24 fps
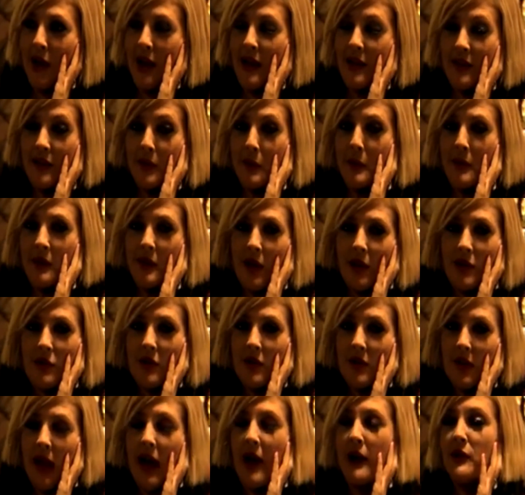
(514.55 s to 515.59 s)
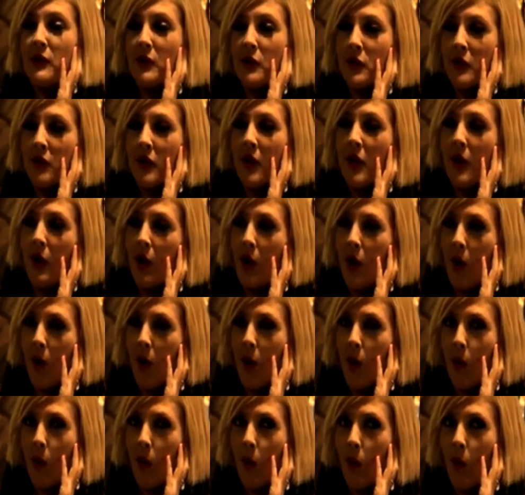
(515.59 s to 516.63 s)
And so it's not just actors
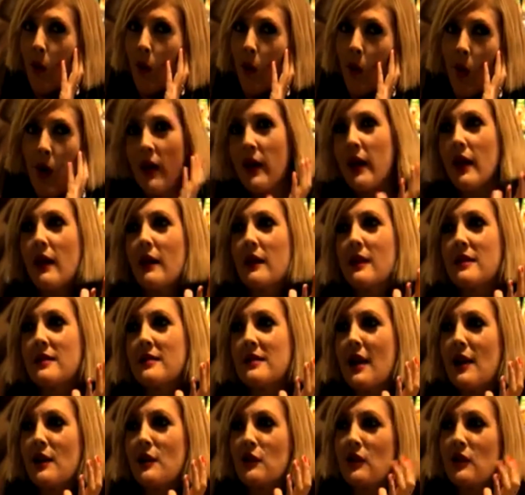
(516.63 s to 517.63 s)
walking on a set,